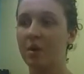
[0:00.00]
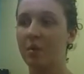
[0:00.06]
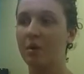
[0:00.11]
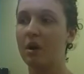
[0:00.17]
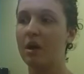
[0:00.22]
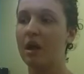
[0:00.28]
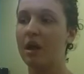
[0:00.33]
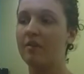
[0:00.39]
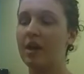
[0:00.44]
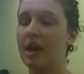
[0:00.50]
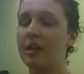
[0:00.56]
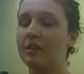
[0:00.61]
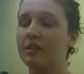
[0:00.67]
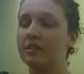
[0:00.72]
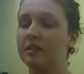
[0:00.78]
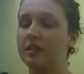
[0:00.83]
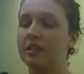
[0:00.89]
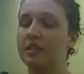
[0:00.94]
Well, I've had
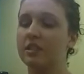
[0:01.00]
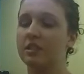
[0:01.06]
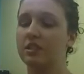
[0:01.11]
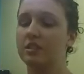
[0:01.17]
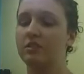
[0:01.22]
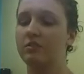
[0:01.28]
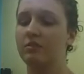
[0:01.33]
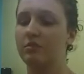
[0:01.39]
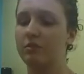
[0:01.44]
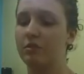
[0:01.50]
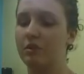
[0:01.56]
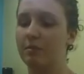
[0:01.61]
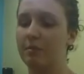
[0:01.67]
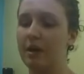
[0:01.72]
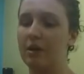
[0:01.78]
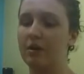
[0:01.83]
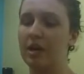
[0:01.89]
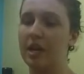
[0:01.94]
this condition for
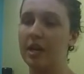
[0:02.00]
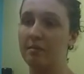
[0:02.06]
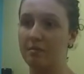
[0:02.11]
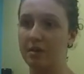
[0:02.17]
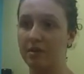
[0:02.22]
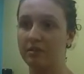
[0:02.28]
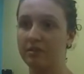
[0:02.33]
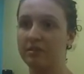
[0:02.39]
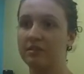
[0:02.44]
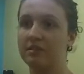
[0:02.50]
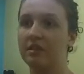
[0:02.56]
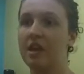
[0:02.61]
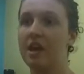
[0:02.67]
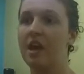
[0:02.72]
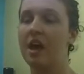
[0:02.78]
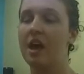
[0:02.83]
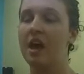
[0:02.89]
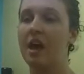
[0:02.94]
about eight months,
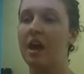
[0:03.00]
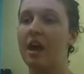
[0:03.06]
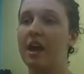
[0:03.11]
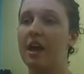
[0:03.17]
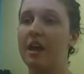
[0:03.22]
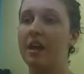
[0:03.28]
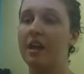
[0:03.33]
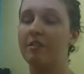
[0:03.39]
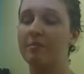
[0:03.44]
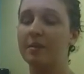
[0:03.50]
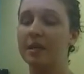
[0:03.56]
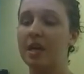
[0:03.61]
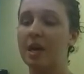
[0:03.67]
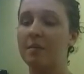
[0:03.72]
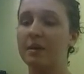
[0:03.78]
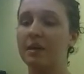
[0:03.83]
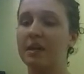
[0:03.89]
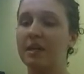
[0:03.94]
and I've been
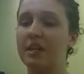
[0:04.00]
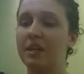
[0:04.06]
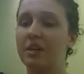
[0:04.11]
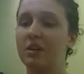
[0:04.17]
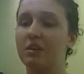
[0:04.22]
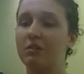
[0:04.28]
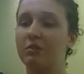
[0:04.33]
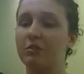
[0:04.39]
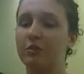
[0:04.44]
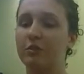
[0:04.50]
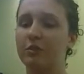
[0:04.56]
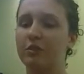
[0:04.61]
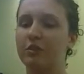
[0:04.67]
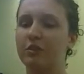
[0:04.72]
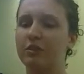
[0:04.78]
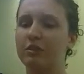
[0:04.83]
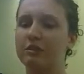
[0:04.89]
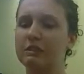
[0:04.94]
coming here
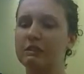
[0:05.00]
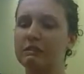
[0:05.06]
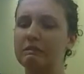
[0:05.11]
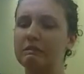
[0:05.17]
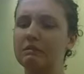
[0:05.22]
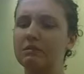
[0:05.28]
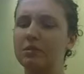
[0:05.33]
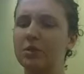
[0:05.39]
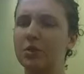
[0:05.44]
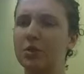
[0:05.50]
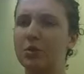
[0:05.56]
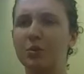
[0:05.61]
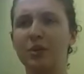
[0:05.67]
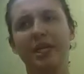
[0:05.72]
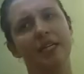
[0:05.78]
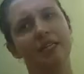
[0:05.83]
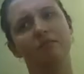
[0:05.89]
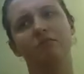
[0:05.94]
for
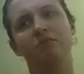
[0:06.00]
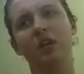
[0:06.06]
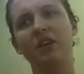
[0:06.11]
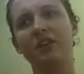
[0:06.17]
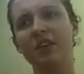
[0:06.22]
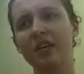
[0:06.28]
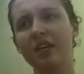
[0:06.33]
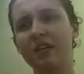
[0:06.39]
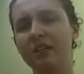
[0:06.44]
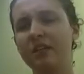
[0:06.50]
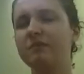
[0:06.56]
three, I think